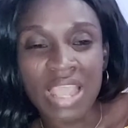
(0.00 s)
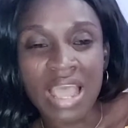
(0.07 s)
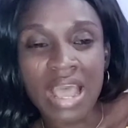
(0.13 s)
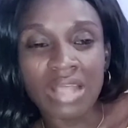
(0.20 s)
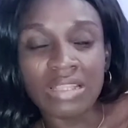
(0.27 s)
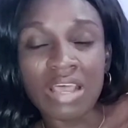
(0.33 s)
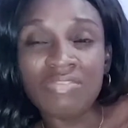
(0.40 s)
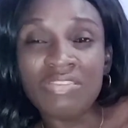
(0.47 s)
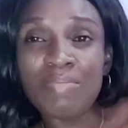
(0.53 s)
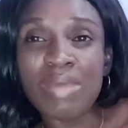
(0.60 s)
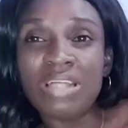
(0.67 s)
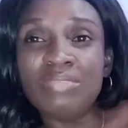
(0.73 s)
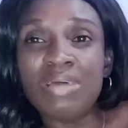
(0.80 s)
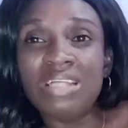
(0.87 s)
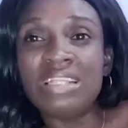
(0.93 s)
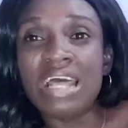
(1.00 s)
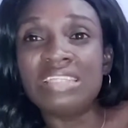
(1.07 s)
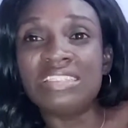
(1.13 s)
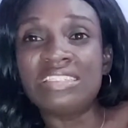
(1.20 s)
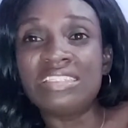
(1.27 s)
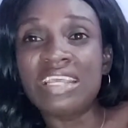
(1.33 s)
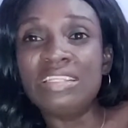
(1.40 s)
And after my husband had
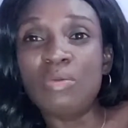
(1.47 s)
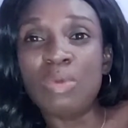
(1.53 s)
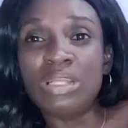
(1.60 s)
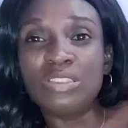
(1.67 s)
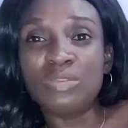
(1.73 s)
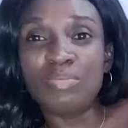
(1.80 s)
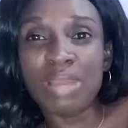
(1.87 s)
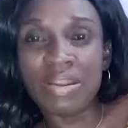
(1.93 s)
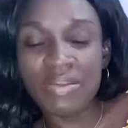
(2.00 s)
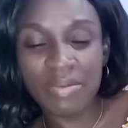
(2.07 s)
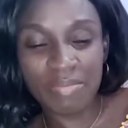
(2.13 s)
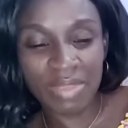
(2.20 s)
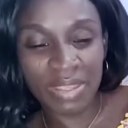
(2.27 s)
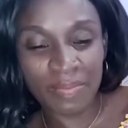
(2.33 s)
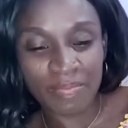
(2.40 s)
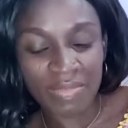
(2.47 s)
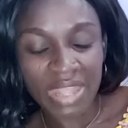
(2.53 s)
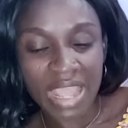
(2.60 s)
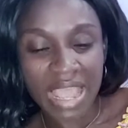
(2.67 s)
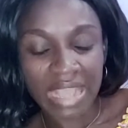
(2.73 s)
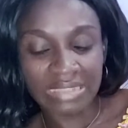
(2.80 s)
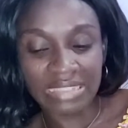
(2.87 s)
said he wanted to marry me,
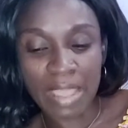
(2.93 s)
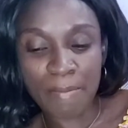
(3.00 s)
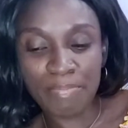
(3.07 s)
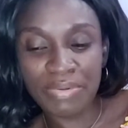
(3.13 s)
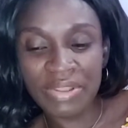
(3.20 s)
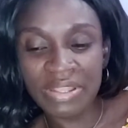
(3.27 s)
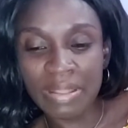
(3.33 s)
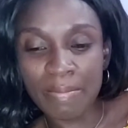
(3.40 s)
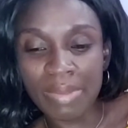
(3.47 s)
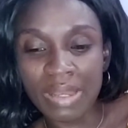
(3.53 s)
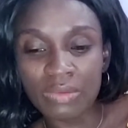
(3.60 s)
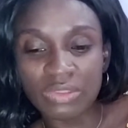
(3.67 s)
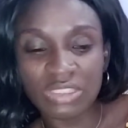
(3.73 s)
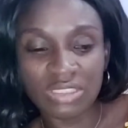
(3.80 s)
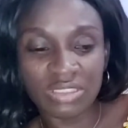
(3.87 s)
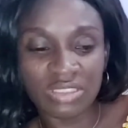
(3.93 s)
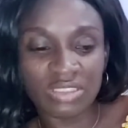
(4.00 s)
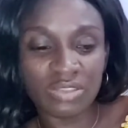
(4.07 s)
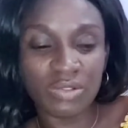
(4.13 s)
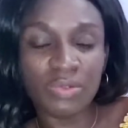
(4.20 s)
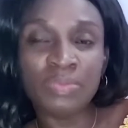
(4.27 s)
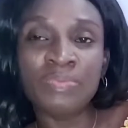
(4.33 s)
I started praying about it,
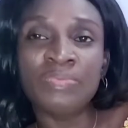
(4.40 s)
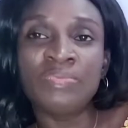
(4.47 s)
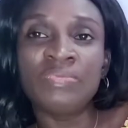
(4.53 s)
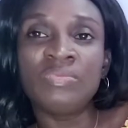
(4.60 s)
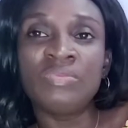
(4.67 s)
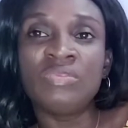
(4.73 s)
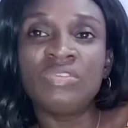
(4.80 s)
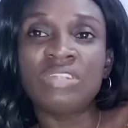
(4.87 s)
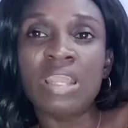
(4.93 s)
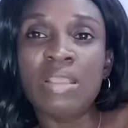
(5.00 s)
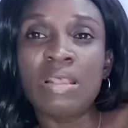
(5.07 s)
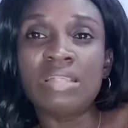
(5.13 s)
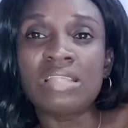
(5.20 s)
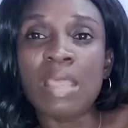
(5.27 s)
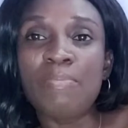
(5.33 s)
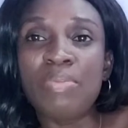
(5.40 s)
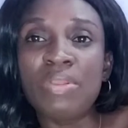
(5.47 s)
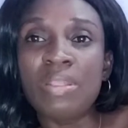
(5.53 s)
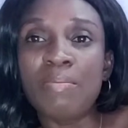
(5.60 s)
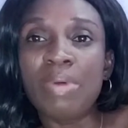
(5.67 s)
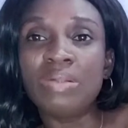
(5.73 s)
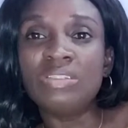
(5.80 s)
you know. I started praying
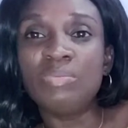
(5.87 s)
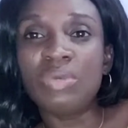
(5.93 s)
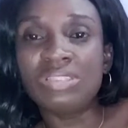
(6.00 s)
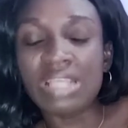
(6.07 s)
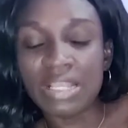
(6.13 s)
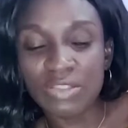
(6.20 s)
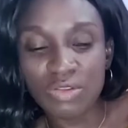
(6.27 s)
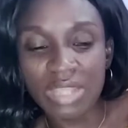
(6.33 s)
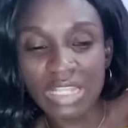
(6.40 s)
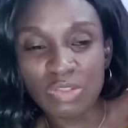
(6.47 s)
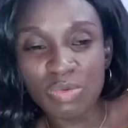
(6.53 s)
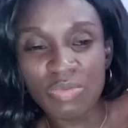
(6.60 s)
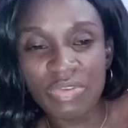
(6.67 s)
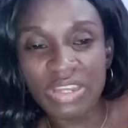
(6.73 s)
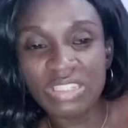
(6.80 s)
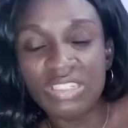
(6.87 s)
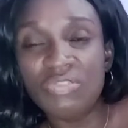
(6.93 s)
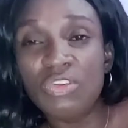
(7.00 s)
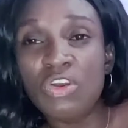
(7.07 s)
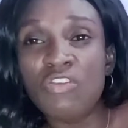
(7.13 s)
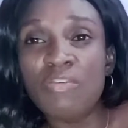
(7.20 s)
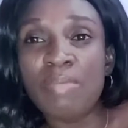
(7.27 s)
about it because I knew that it would be very
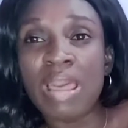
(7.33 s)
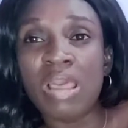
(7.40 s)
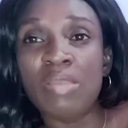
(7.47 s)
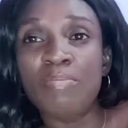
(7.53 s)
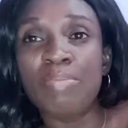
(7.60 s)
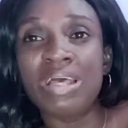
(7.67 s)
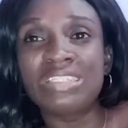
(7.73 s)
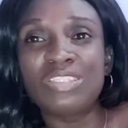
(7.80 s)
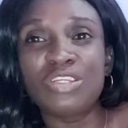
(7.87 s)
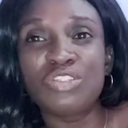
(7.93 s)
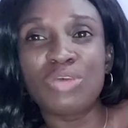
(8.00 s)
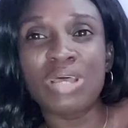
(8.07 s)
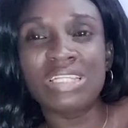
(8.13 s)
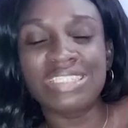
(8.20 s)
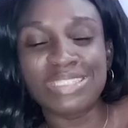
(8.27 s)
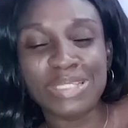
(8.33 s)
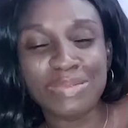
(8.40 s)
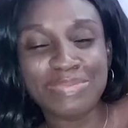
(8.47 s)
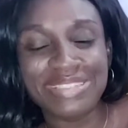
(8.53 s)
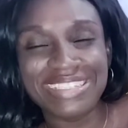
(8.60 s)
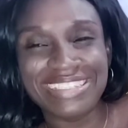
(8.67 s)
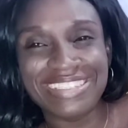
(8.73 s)
difficult for my pastor to
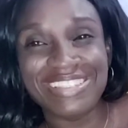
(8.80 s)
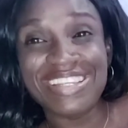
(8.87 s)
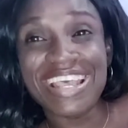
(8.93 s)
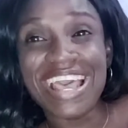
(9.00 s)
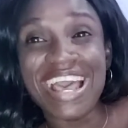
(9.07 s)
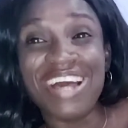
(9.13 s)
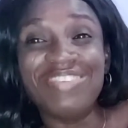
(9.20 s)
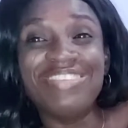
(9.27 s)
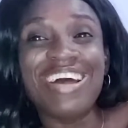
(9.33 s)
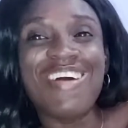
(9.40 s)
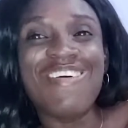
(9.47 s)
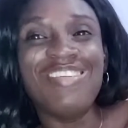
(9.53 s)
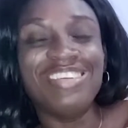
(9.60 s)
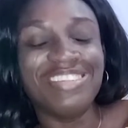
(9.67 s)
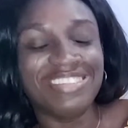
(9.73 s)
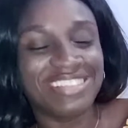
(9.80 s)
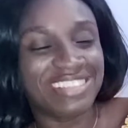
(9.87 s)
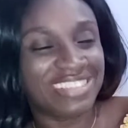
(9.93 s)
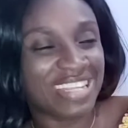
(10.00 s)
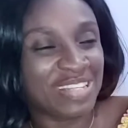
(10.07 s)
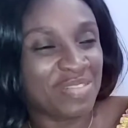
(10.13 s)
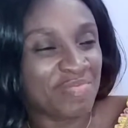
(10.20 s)
accept it after all, you
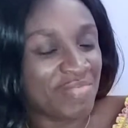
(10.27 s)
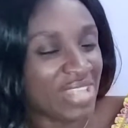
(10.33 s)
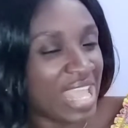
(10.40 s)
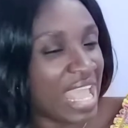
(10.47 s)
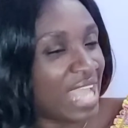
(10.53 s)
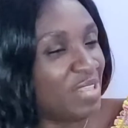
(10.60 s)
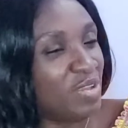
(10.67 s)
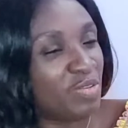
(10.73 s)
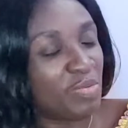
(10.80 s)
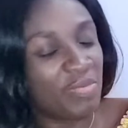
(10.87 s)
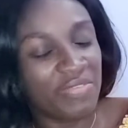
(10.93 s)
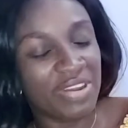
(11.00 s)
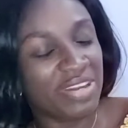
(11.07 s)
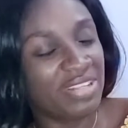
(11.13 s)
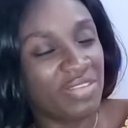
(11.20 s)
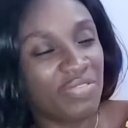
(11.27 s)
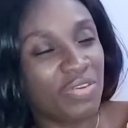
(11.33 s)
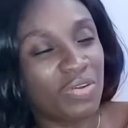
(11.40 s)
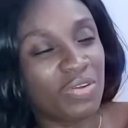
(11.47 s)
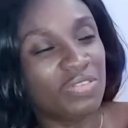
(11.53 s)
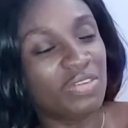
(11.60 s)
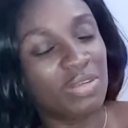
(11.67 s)
understand? It needed to be very
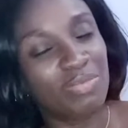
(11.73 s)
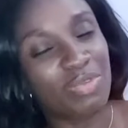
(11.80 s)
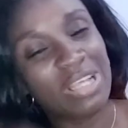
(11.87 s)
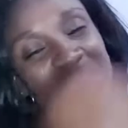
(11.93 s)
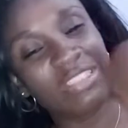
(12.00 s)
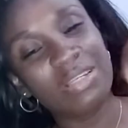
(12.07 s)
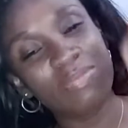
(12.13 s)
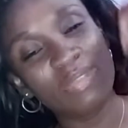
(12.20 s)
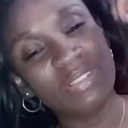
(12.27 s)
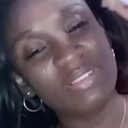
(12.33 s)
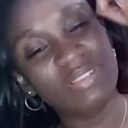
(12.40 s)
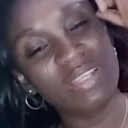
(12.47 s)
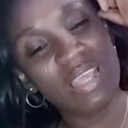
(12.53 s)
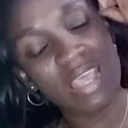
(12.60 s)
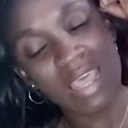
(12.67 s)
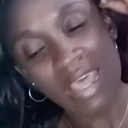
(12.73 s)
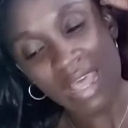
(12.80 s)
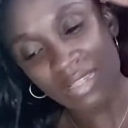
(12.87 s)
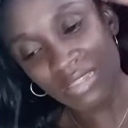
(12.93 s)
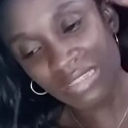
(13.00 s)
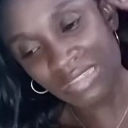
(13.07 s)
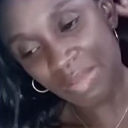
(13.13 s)
difficult for him to accept it.
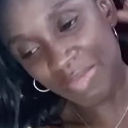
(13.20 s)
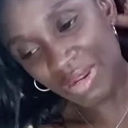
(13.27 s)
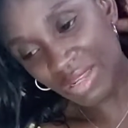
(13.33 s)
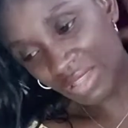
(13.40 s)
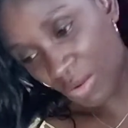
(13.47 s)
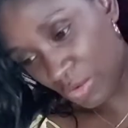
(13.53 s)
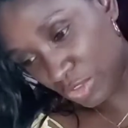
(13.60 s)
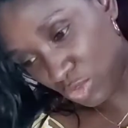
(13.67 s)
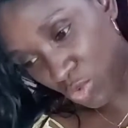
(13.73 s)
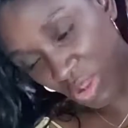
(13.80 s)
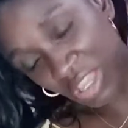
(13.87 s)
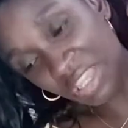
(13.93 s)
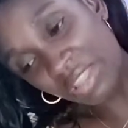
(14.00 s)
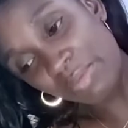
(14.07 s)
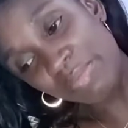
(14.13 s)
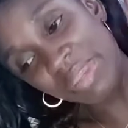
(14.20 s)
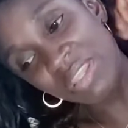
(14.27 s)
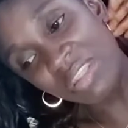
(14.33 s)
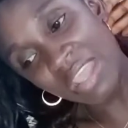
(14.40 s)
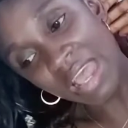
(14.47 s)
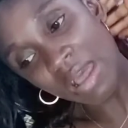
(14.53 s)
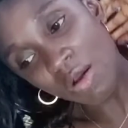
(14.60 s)
And this time around, I was working in the
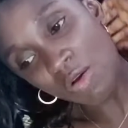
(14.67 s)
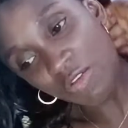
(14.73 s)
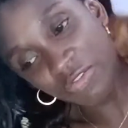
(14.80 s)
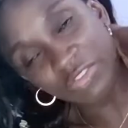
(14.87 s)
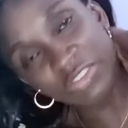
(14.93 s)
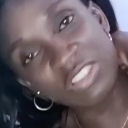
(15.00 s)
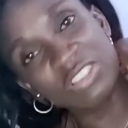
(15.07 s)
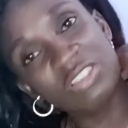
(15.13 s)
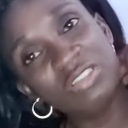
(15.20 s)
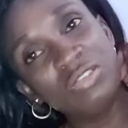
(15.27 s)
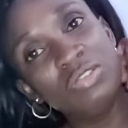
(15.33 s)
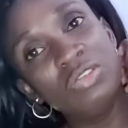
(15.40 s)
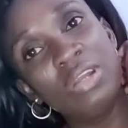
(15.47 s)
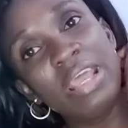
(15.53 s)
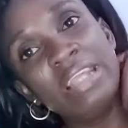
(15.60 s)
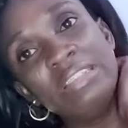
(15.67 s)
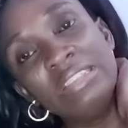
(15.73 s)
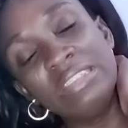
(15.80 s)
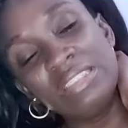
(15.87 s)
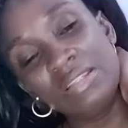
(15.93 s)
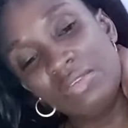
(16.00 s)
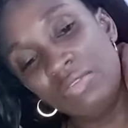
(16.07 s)
media office, you know,
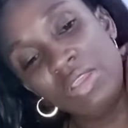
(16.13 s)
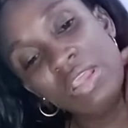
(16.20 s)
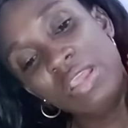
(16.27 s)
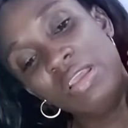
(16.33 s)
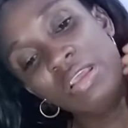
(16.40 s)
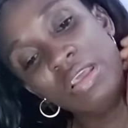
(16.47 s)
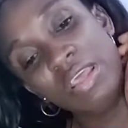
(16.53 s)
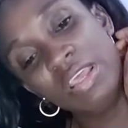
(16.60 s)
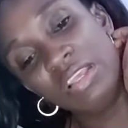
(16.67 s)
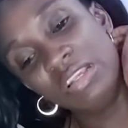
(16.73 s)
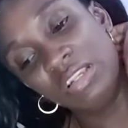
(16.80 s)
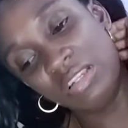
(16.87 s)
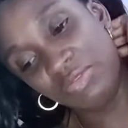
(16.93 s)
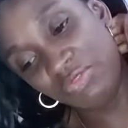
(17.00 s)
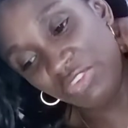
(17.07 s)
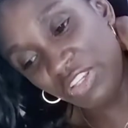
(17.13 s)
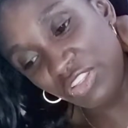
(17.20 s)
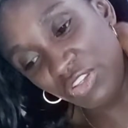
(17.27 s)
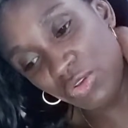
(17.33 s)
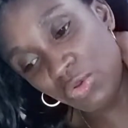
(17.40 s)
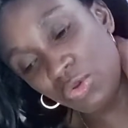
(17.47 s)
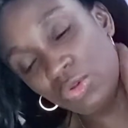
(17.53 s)
editing
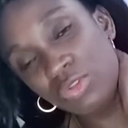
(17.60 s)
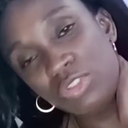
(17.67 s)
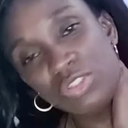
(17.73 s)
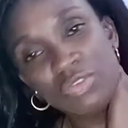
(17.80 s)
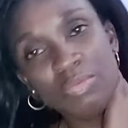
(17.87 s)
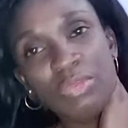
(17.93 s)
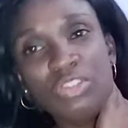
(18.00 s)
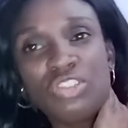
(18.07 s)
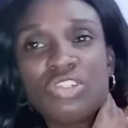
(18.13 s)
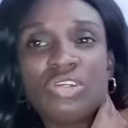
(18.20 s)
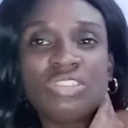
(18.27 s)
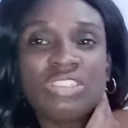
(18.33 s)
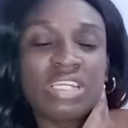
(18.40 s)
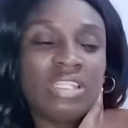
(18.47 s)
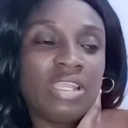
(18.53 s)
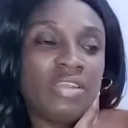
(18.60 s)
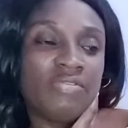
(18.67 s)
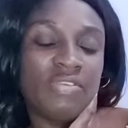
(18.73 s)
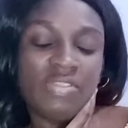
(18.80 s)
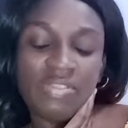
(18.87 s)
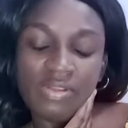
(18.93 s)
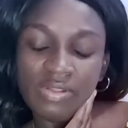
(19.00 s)
videos from the church and
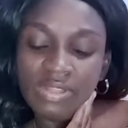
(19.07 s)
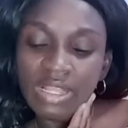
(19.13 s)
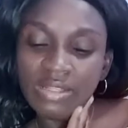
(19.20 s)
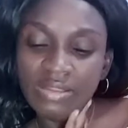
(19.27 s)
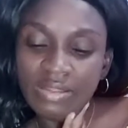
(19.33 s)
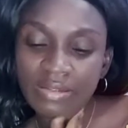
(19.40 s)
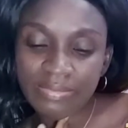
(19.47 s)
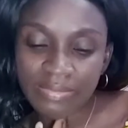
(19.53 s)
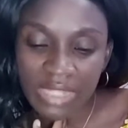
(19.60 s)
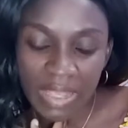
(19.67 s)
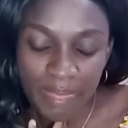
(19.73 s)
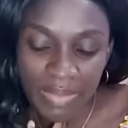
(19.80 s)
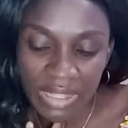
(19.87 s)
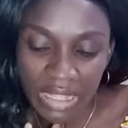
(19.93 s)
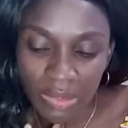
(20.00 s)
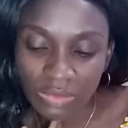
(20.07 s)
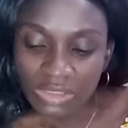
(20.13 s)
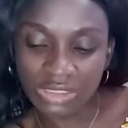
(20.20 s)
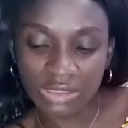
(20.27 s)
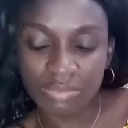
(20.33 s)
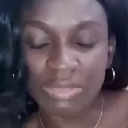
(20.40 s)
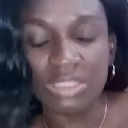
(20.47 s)
every other thing, helping out
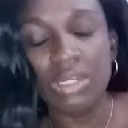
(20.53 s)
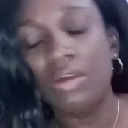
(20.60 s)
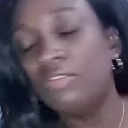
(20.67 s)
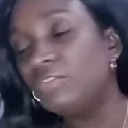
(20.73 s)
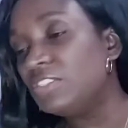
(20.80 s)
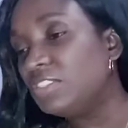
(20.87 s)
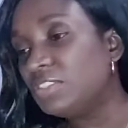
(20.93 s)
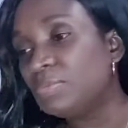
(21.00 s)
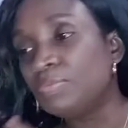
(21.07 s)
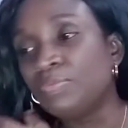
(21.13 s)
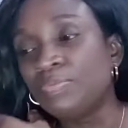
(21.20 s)
in the media office.